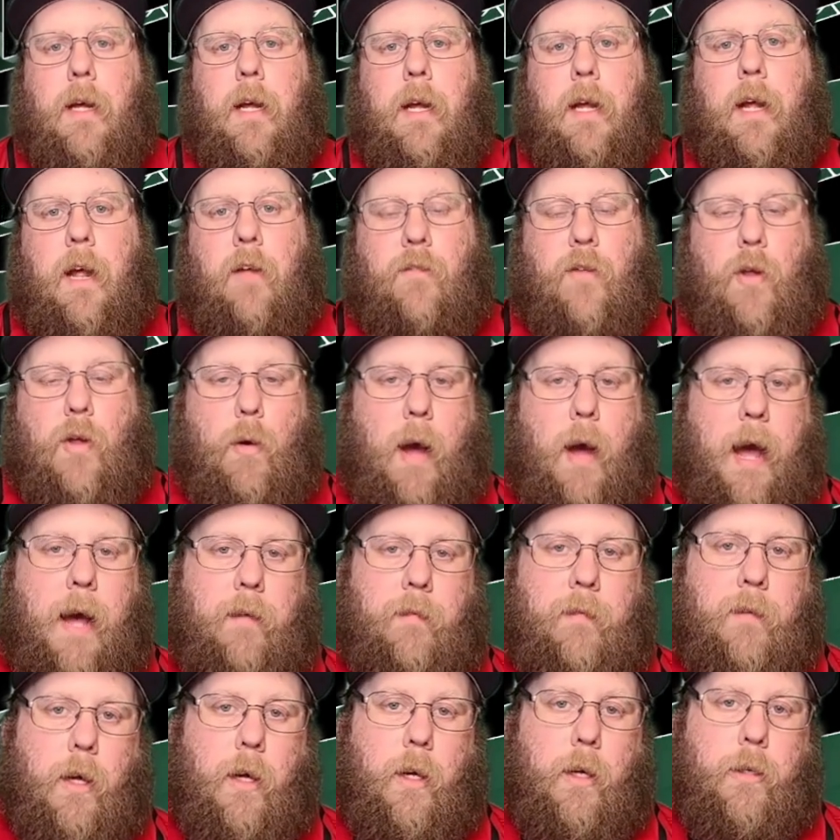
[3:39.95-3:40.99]
if you have
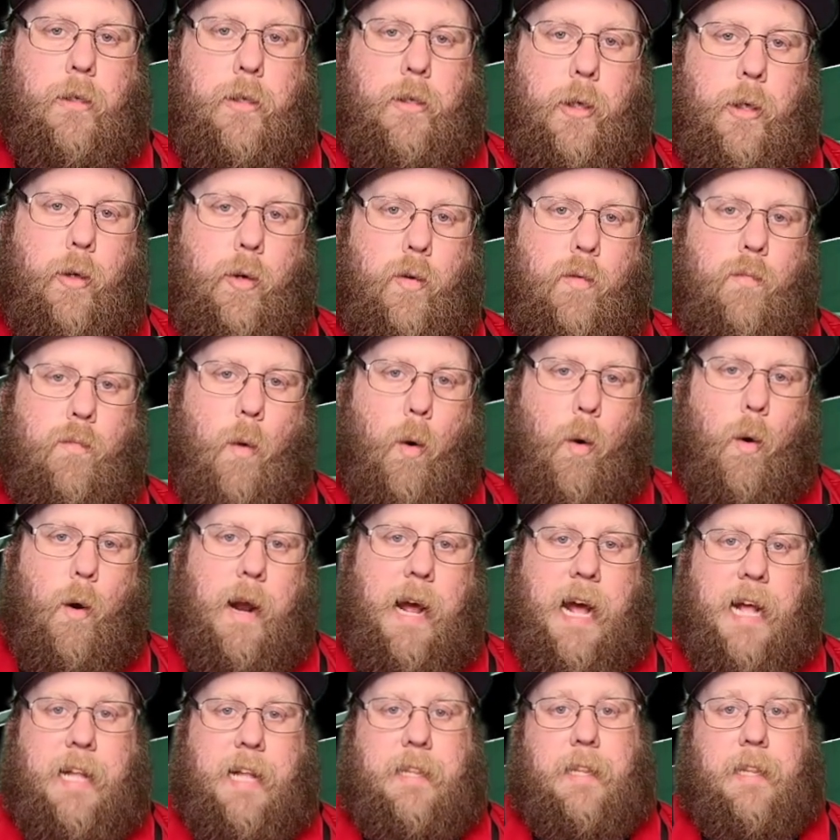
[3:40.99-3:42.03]
two more
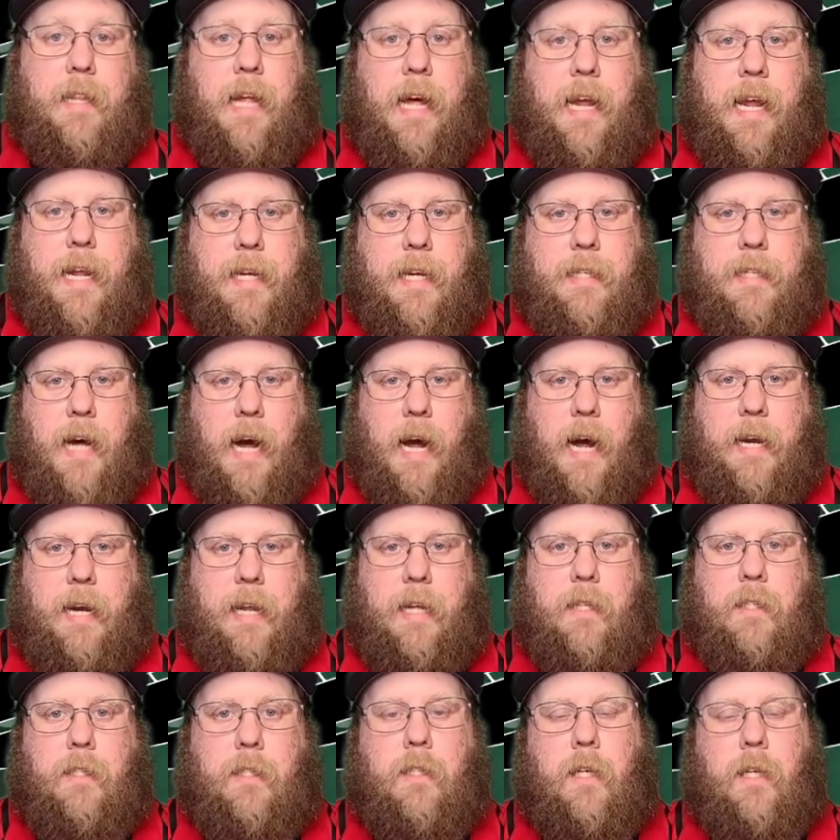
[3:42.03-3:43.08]
athletic tight
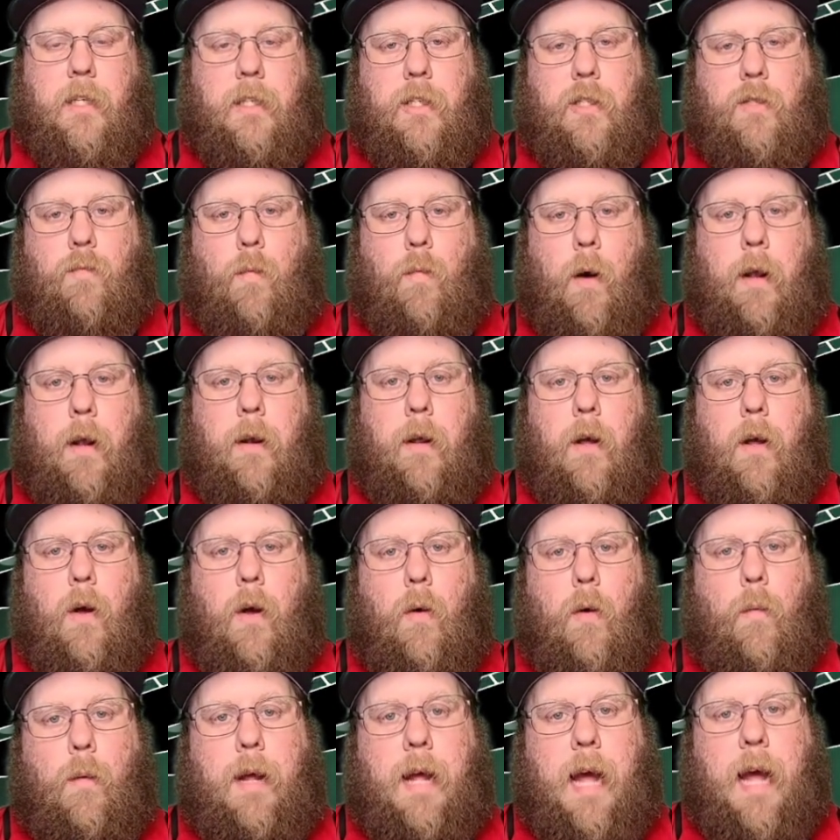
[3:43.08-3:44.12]
ends, such as what
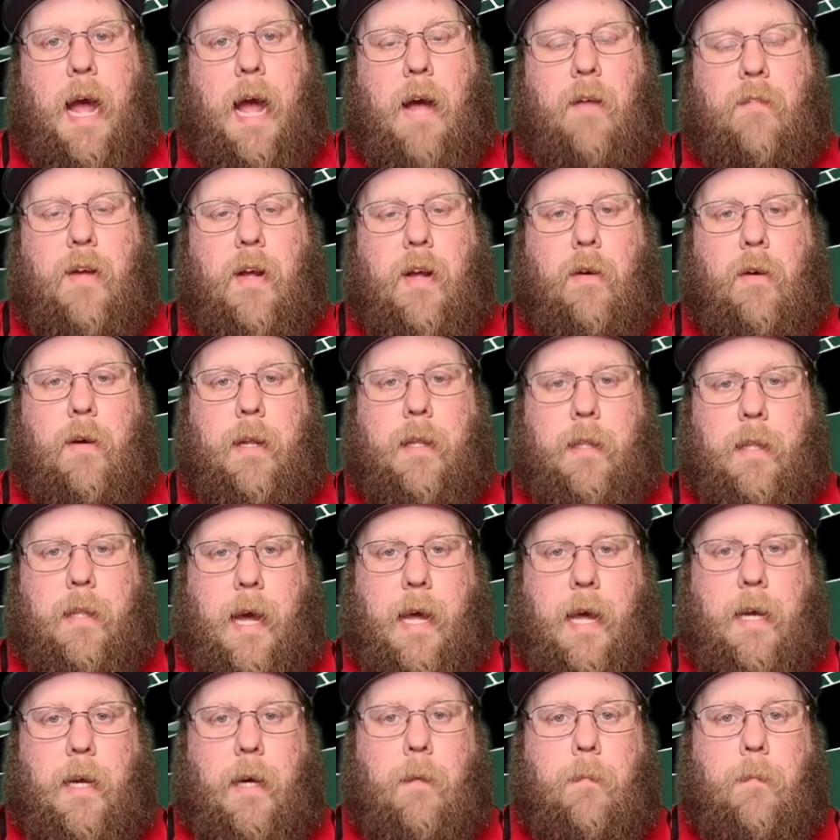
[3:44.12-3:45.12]
we have here in Atlanta,